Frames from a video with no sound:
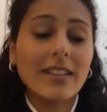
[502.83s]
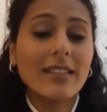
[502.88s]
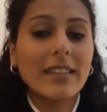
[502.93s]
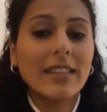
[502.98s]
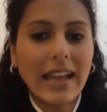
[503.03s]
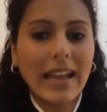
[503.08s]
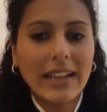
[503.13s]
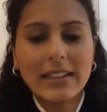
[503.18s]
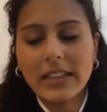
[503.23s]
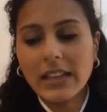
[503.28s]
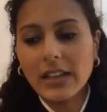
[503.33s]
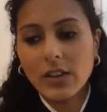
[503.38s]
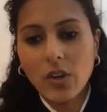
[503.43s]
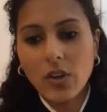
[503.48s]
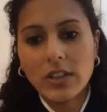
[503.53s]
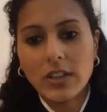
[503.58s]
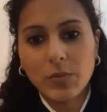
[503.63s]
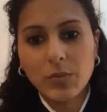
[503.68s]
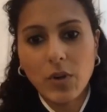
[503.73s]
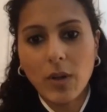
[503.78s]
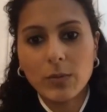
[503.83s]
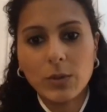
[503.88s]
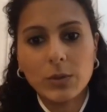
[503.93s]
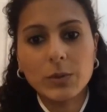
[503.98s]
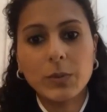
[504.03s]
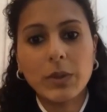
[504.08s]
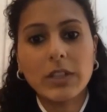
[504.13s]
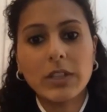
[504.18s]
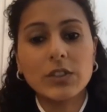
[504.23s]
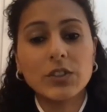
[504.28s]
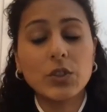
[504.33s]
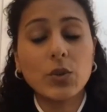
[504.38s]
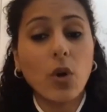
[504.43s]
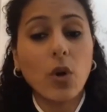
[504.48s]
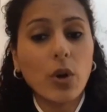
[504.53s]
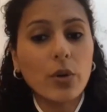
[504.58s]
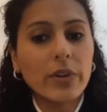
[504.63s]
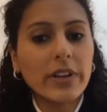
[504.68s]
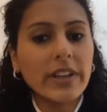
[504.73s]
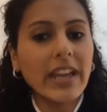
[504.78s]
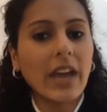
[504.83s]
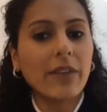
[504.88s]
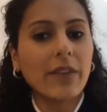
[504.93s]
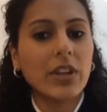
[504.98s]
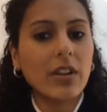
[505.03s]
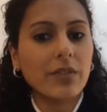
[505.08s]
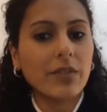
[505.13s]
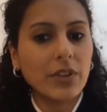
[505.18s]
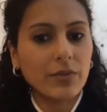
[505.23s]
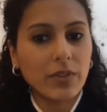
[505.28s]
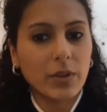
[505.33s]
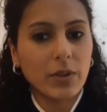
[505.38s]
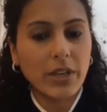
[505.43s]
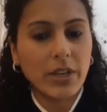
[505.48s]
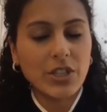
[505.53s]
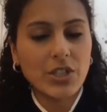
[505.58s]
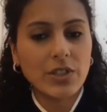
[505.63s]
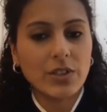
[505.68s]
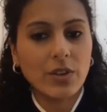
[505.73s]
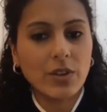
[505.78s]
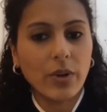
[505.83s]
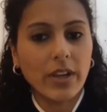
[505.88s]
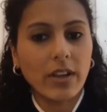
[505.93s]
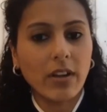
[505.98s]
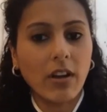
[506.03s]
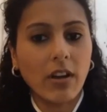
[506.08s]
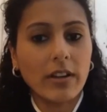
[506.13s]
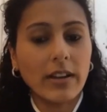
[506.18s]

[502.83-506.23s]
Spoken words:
that can cause problems because you already have enough inflammation going on,